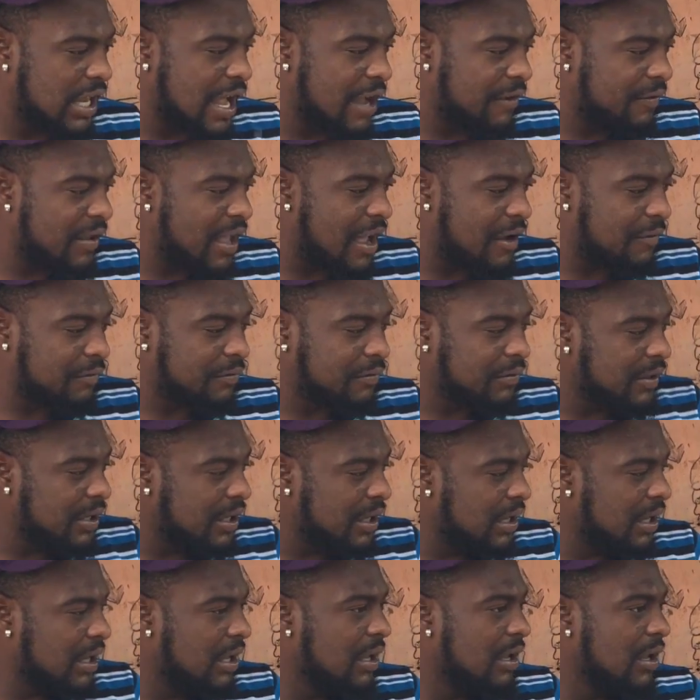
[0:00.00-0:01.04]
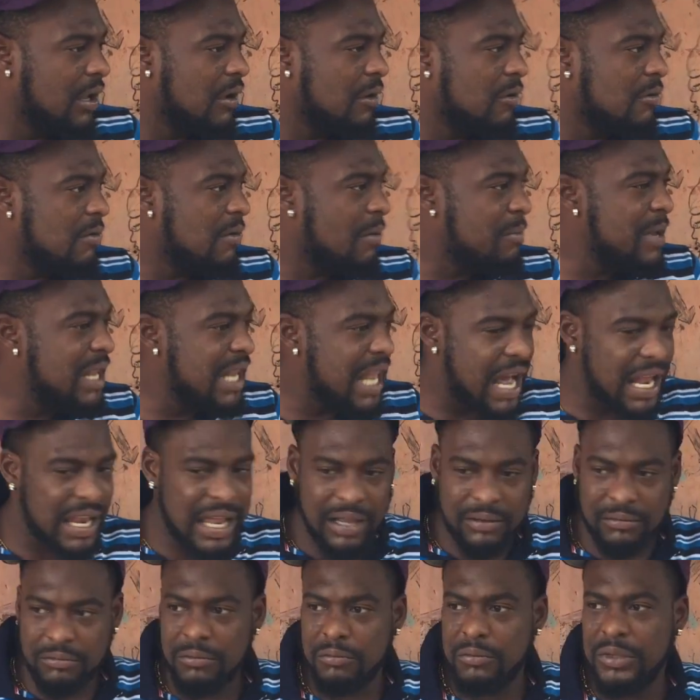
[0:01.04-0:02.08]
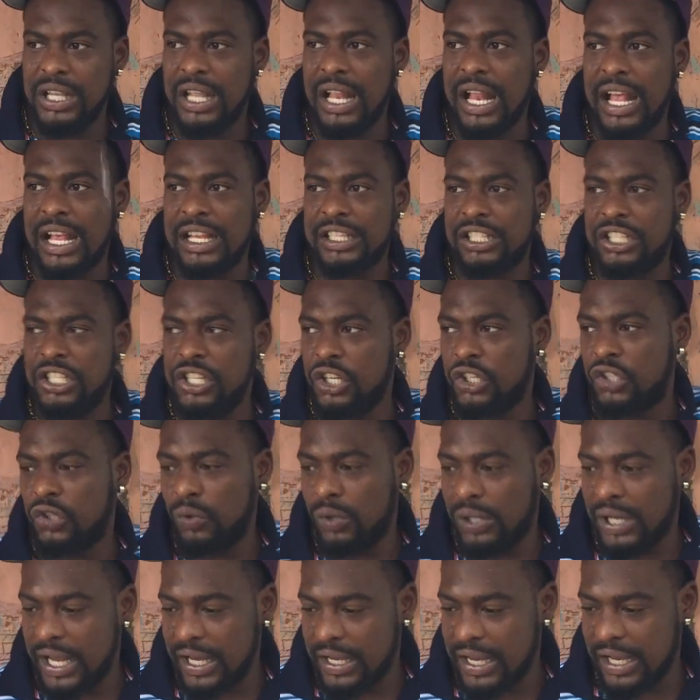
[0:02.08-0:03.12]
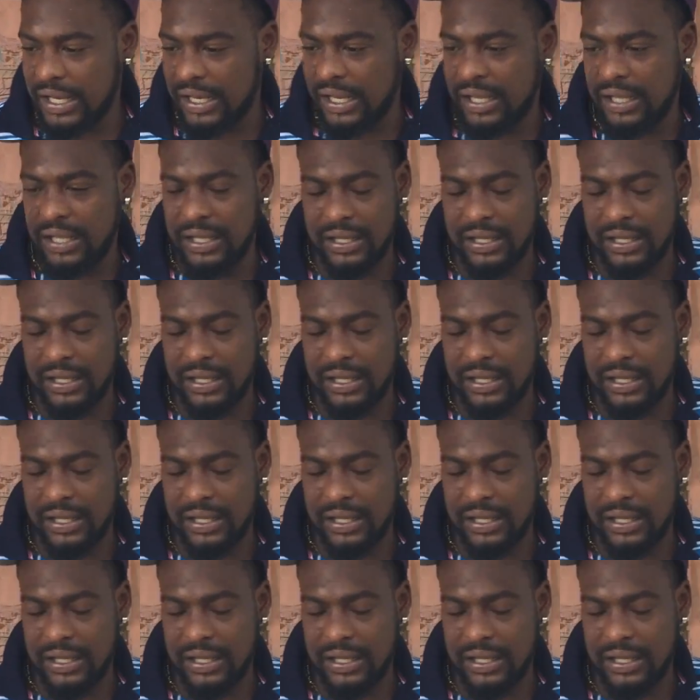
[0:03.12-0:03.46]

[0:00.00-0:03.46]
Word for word: they have to have. We build a stage show like that.